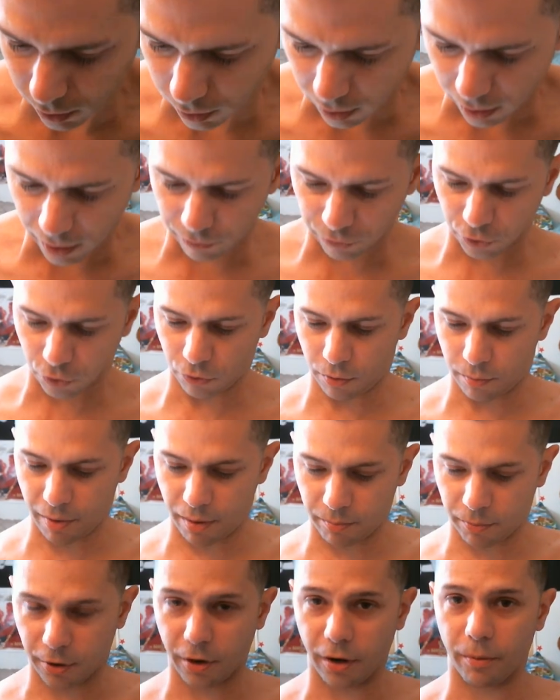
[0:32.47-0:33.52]
if you
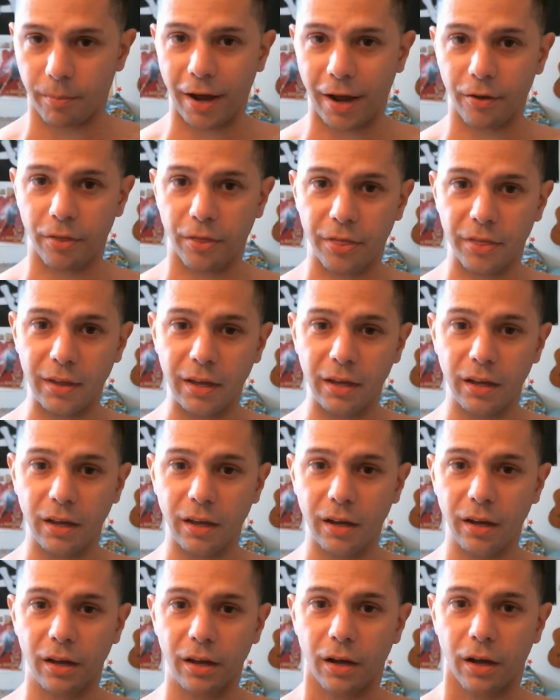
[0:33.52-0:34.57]
remember about
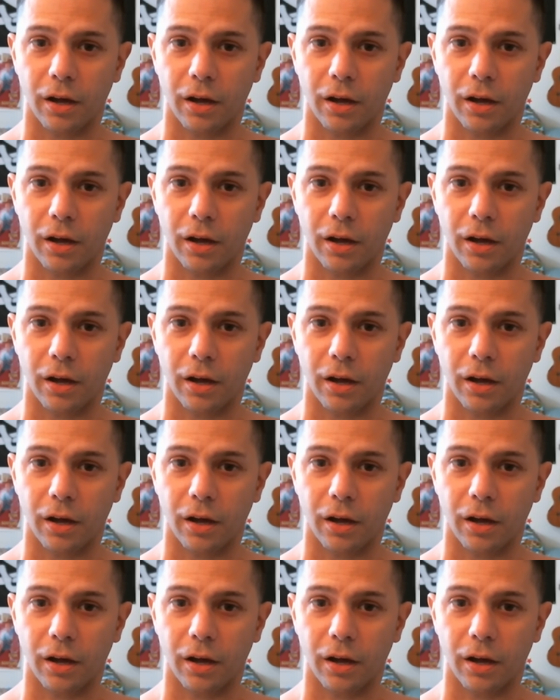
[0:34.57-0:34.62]
the